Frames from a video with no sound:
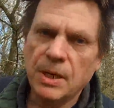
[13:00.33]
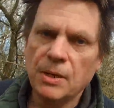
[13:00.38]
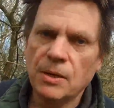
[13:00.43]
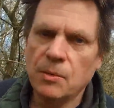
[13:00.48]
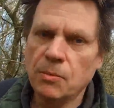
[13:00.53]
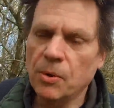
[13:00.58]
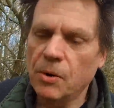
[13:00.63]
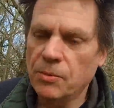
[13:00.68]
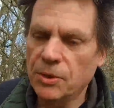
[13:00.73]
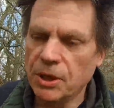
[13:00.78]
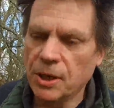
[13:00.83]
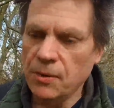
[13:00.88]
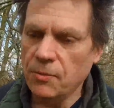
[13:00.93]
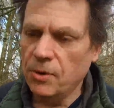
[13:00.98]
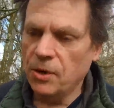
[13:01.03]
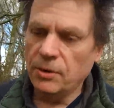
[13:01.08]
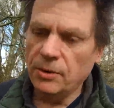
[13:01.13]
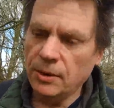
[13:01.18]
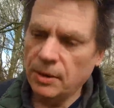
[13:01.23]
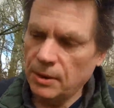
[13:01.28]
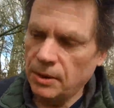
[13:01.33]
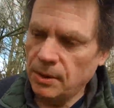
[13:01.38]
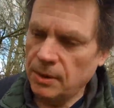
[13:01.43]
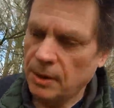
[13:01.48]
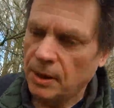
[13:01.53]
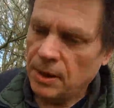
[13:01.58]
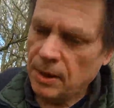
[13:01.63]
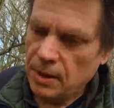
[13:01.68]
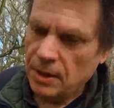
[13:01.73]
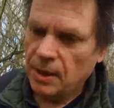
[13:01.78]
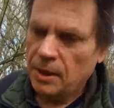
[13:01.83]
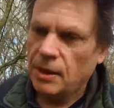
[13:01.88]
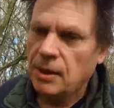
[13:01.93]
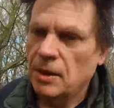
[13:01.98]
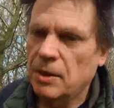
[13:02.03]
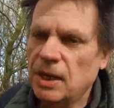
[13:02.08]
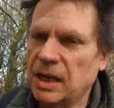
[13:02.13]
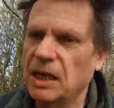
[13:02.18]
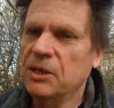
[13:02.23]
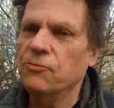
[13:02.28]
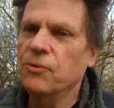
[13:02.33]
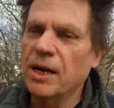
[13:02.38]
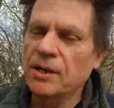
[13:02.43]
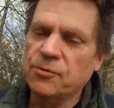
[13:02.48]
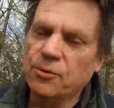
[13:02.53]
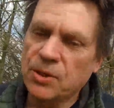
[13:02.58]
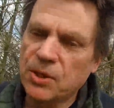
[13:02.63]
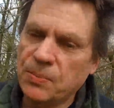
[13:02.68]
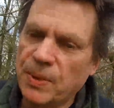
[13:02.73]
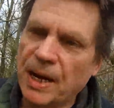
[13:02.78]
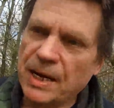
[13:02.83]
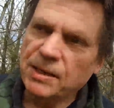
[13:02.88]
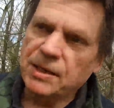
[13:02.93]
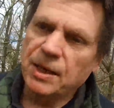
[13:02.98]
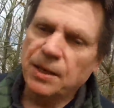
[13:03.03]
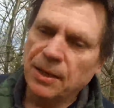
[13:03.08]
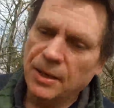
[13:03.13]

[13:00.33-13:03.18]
what would I want in retrospect?